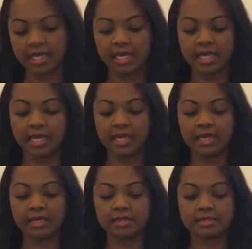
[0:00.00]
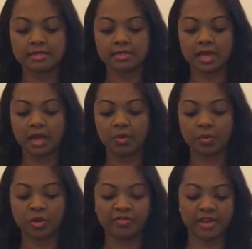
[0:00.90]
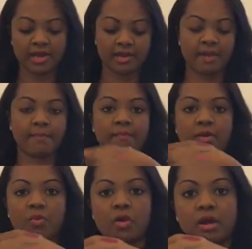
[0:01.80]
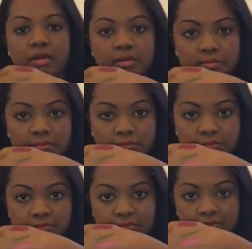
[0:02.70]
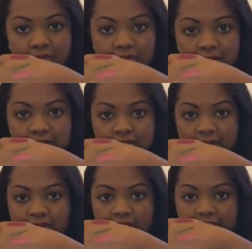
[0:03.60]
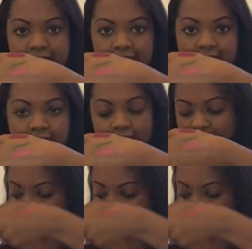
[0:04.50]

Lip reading: is Guava number 1. So I don't know if you can see that.